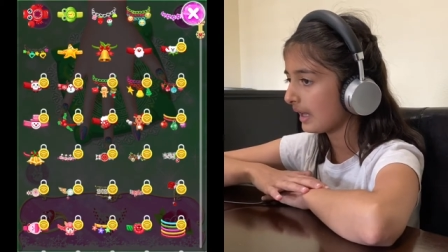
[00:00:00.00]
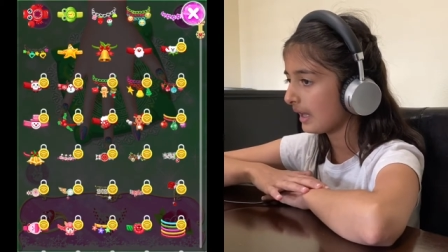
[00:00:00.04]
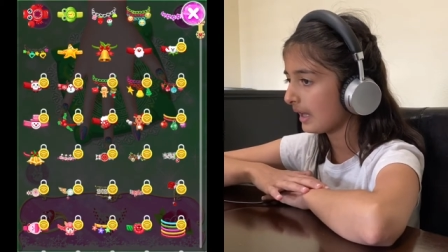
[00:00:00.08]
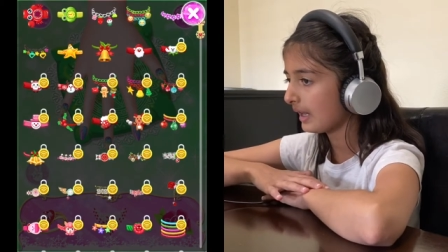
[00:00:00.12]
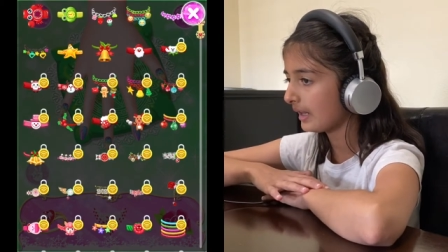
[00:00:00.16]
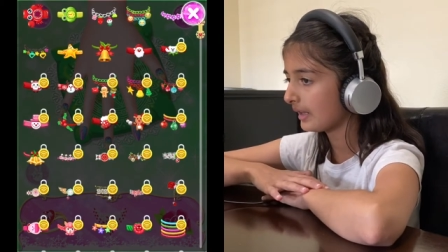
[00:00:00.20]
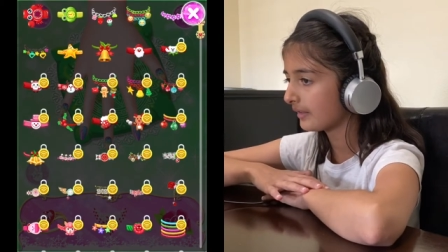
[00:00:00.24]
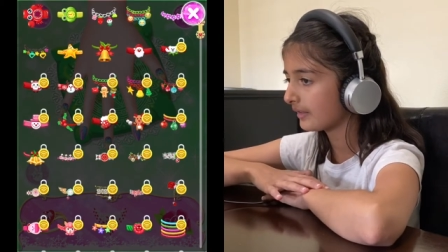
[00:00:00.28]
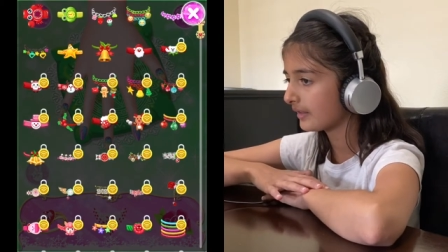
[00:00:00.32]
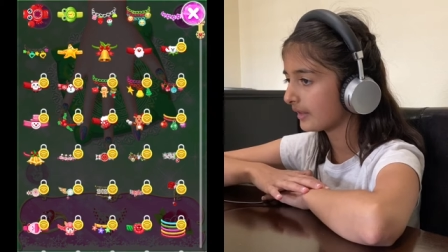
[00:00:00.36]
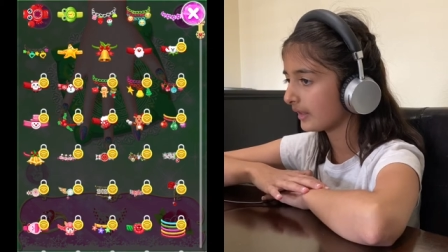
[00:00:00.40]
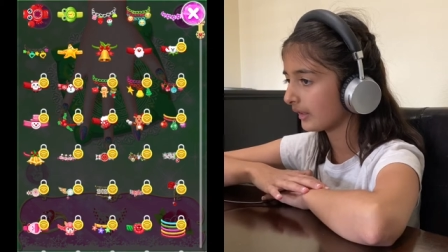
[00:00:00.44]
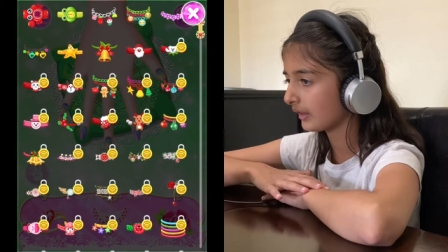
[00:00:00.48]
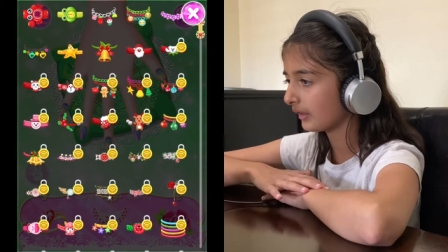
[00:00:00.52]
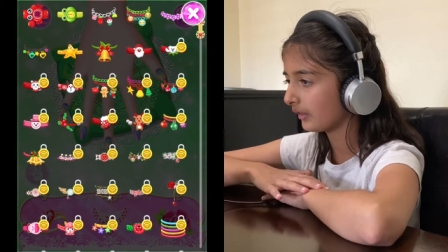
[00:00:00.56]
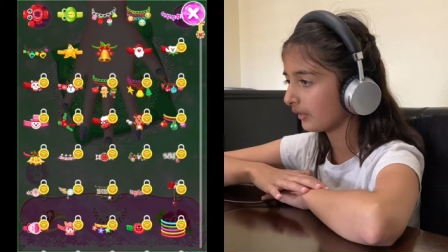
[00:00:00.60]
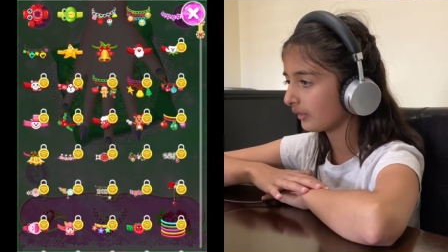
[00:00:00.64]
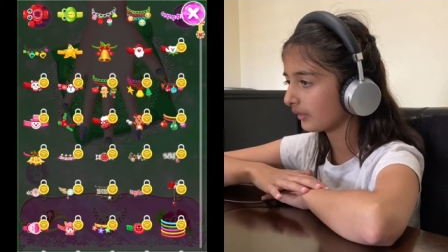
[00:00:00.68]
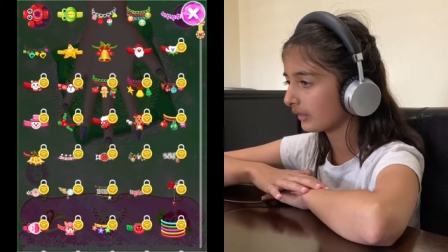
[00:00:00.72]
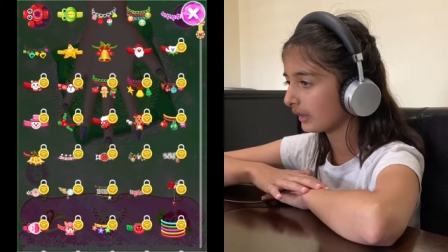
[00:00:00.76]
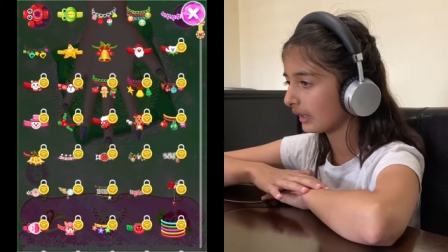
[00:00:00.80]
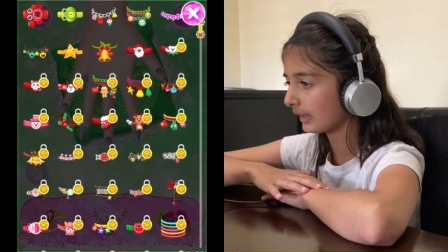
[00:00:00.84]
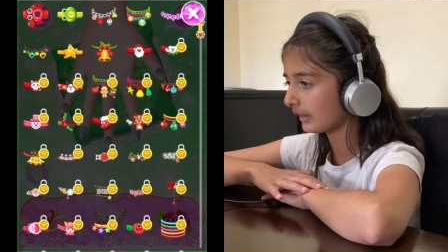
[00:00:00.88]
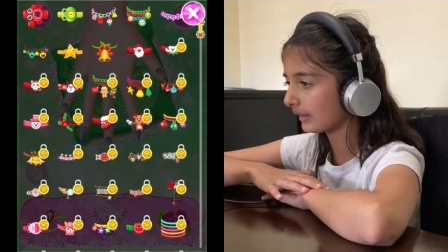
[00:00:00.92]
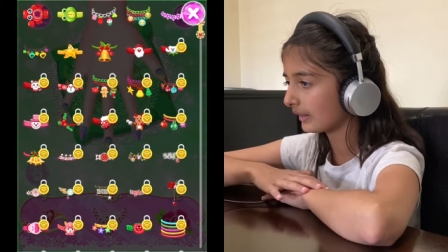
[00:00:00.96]
anything
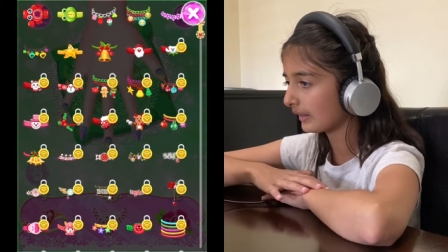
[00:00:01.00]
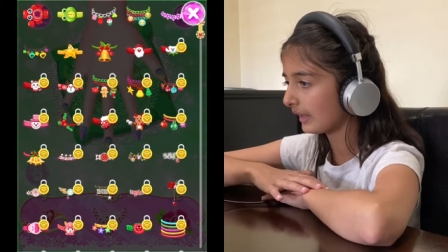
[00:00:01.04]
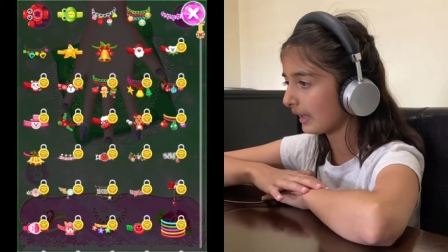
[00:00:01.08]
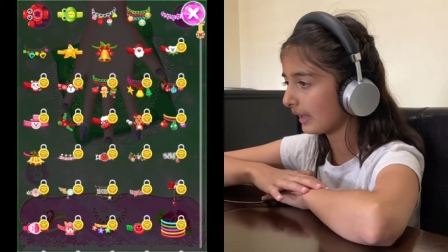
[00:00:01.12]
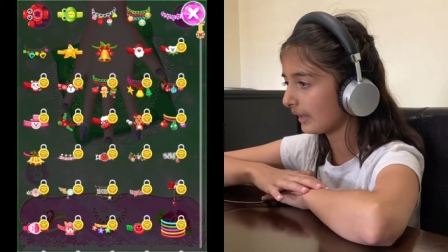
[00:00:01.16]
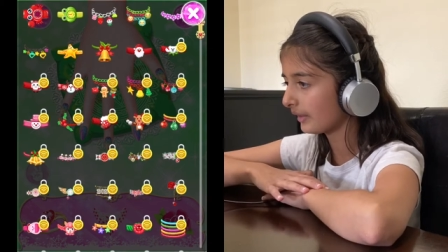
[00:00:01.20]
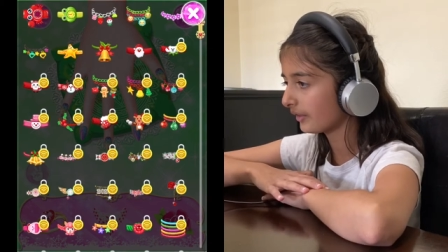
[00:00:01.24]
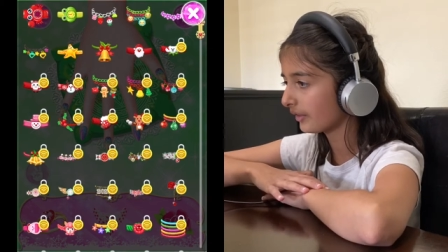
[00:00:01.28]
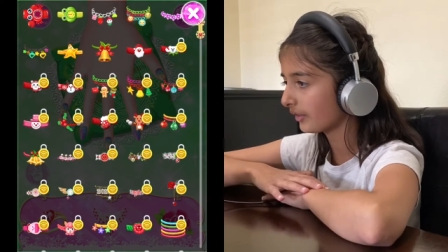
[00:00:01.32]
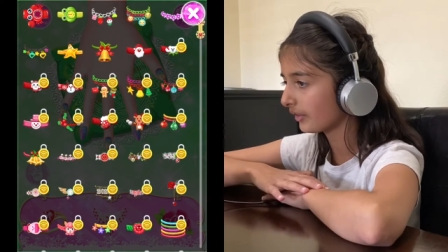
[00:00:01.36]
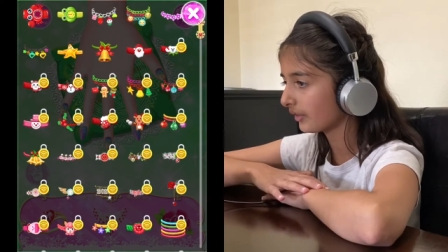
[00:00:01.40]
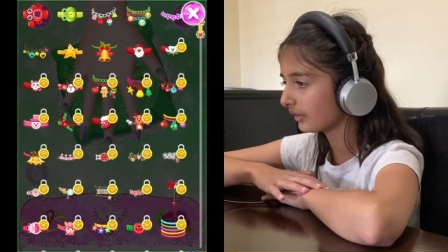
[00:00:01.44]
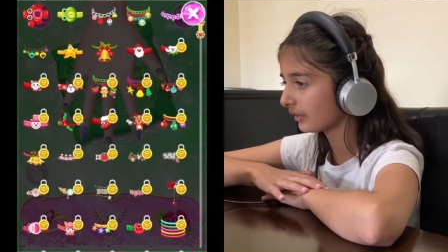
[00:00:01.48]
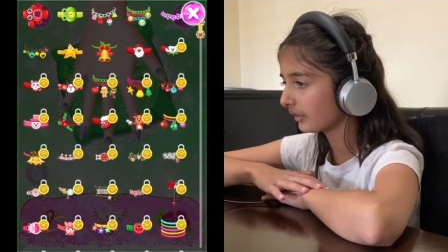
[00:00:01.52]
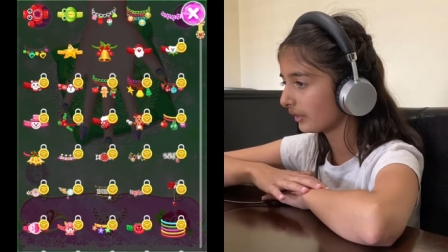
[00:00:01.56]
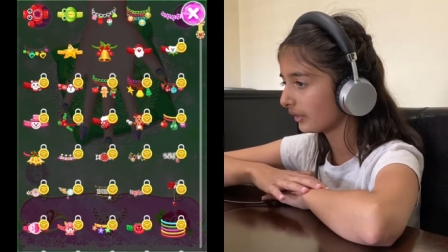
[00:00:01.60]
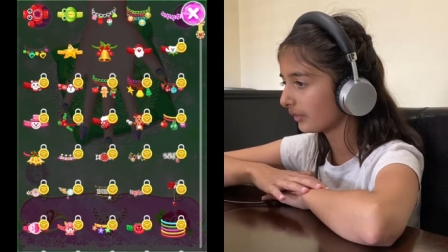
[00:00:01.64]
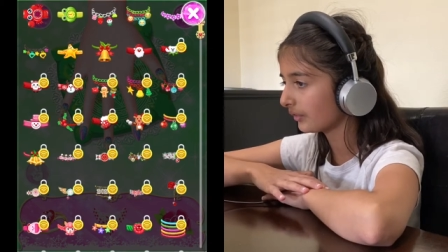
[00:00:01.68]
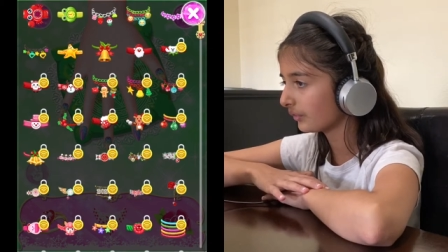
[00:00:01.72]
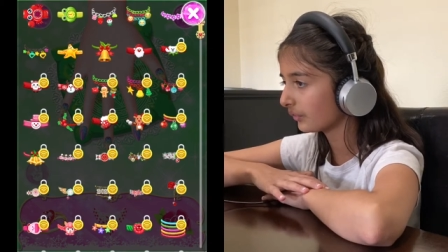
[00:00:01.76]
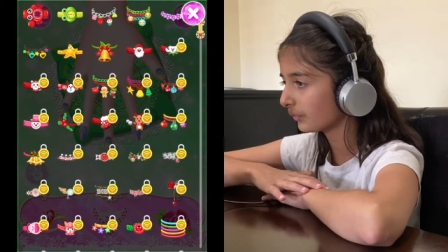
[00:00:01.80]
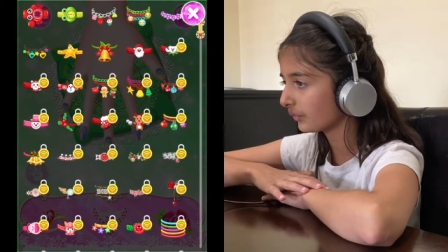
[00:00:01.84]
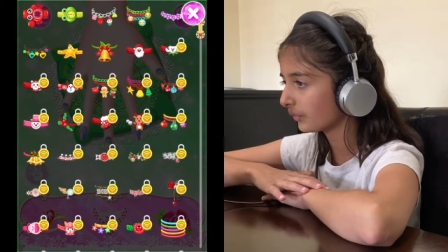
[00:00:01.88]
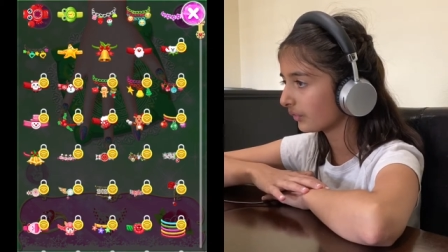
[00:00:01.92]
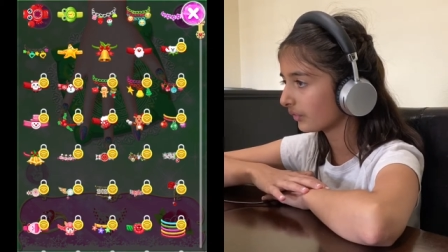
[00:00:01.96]
like that stuff.